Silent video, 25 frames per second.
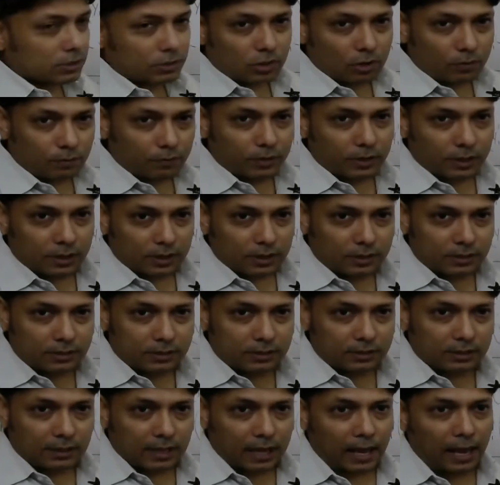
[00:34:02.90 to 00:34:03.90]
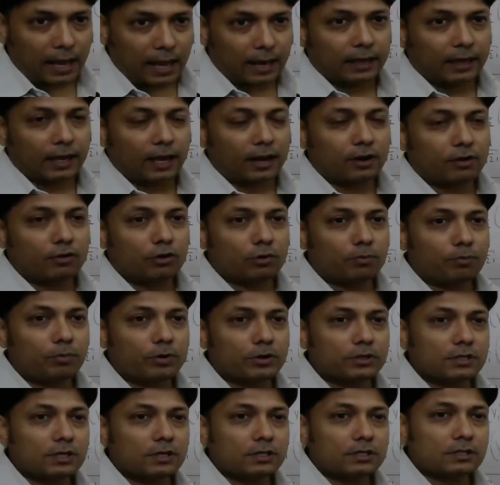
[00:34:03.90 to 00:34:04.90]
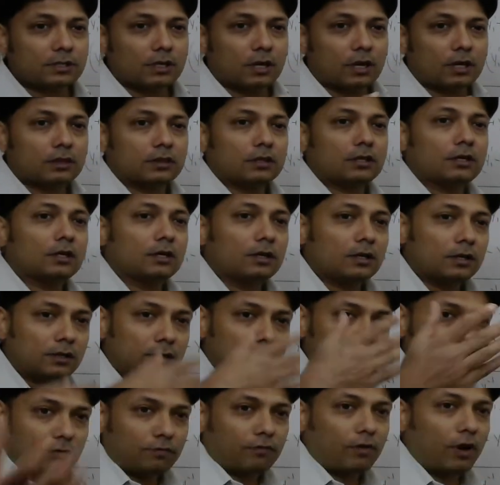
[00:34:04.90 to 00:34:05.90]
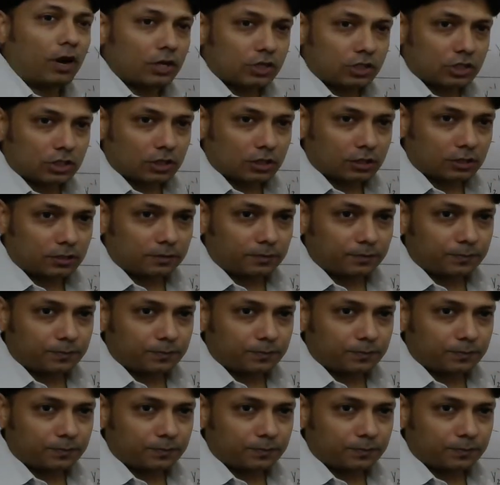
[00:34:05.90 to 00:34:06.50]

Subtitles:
of these and can represent a third function.